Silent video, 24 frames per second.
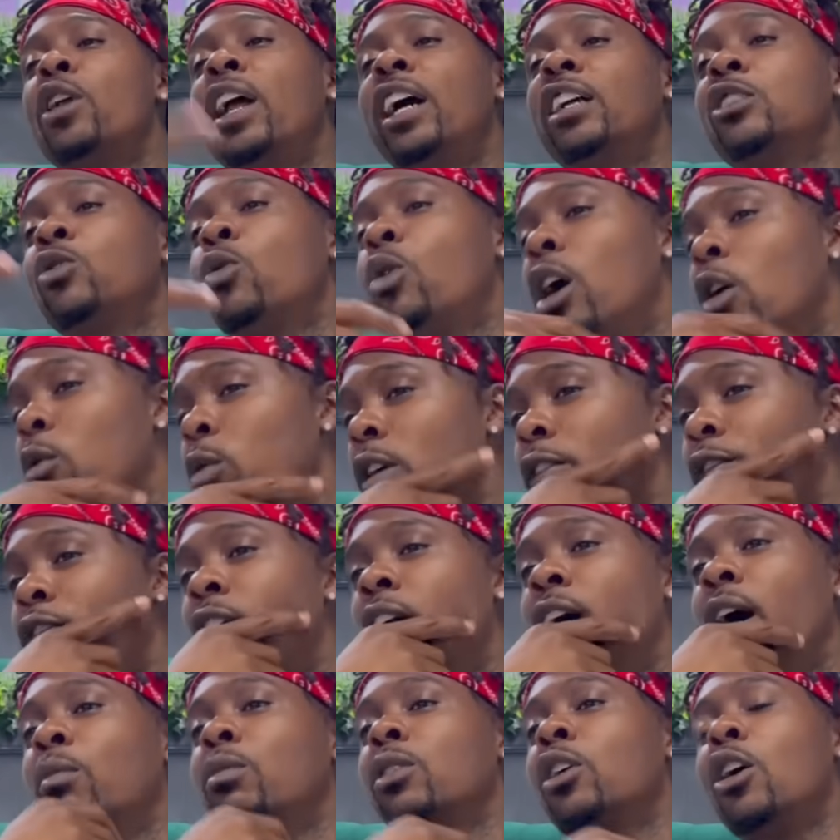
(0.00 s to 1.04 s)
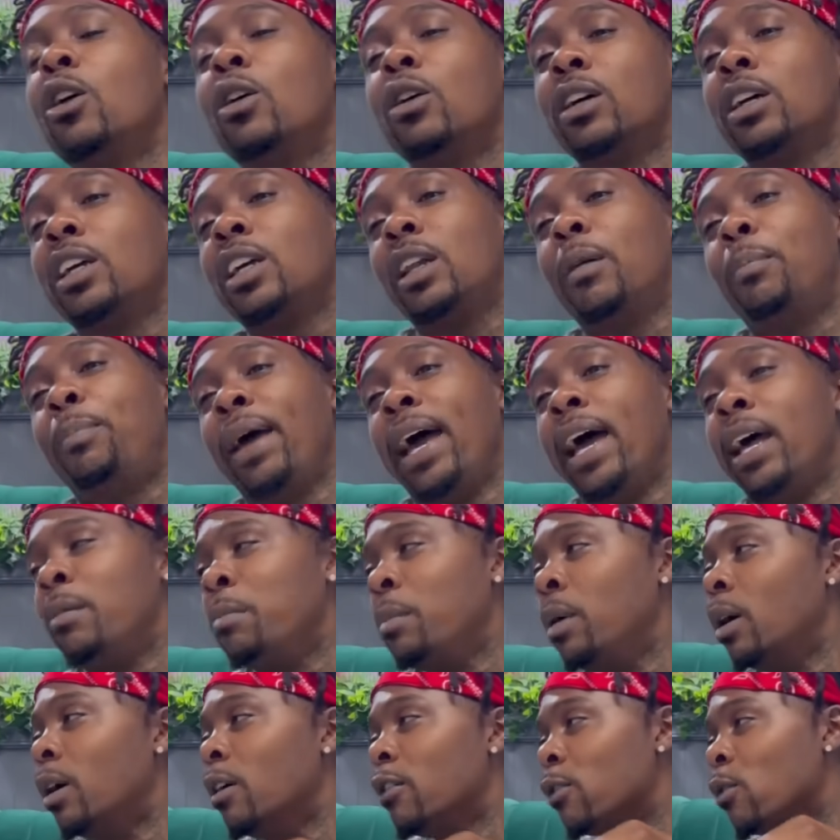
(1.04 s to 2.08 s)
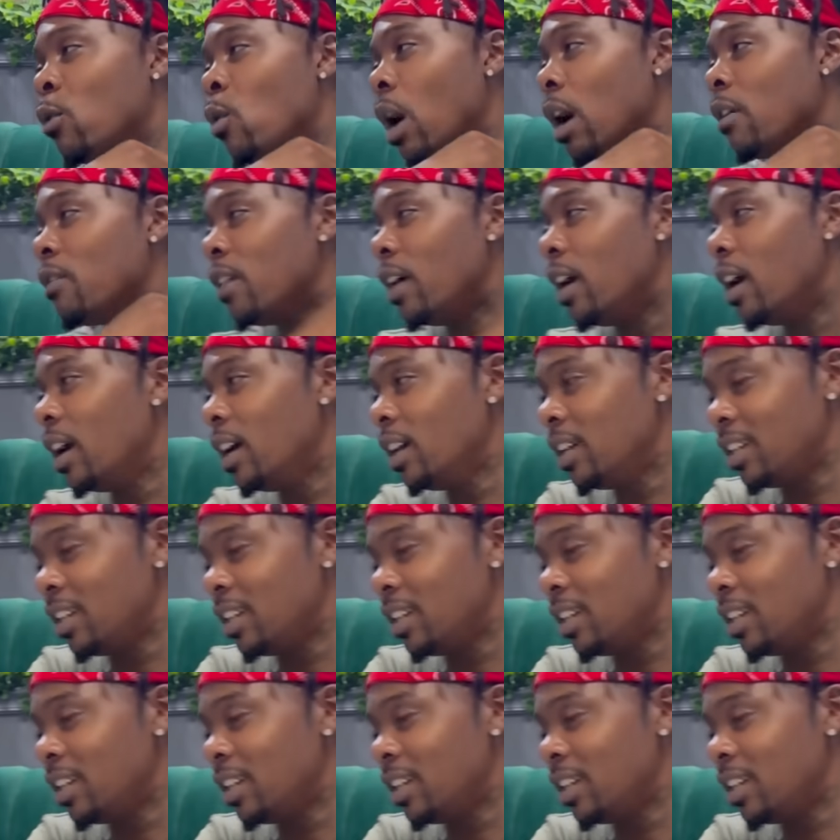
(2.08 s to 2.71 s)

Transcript: I just want a refund. I'm gonna go get a patty milk from Waffle House.